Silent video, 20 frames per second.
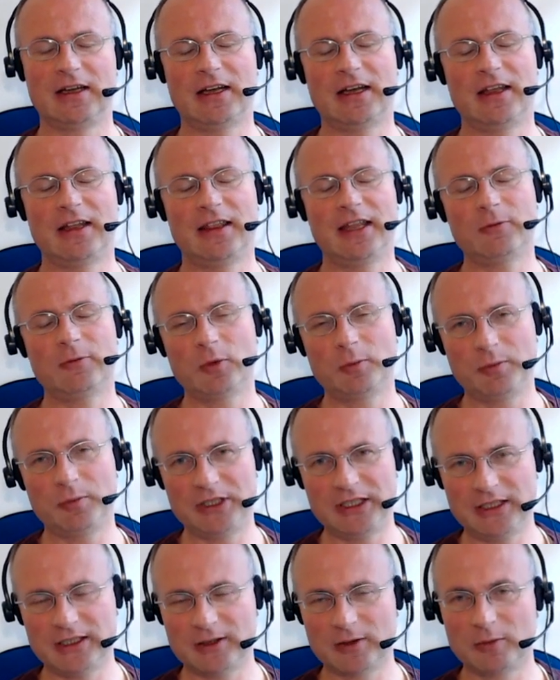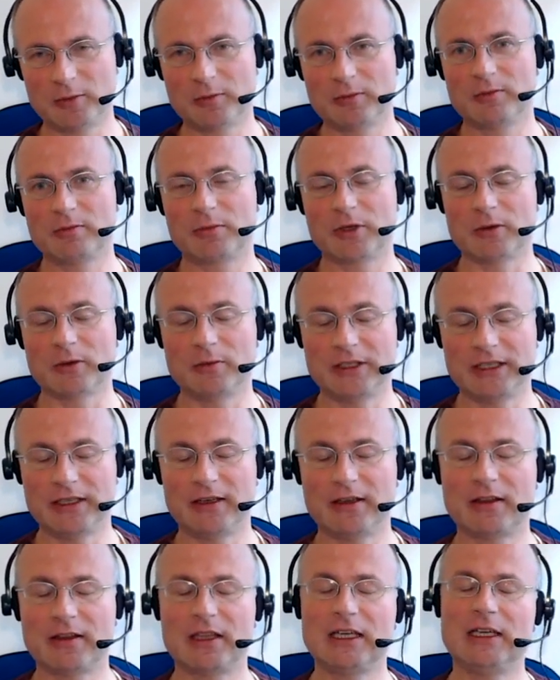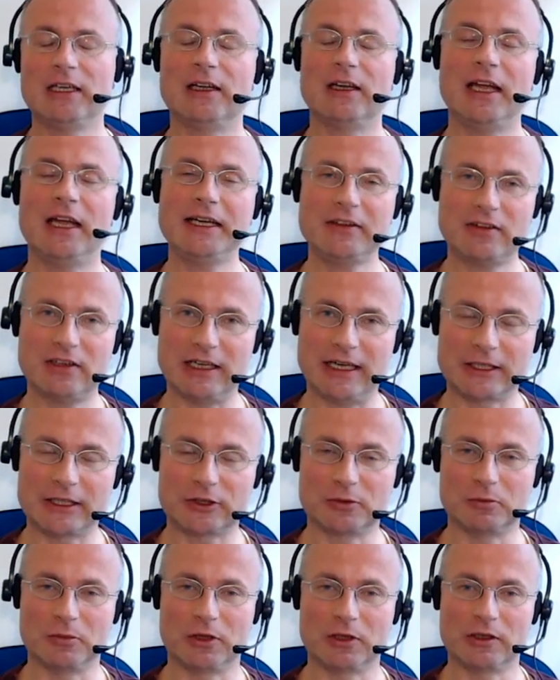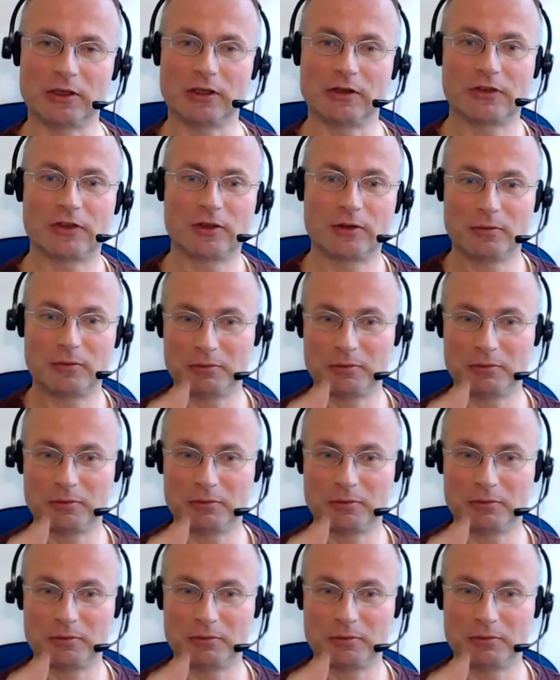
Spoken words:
And that would be probably the late selection models,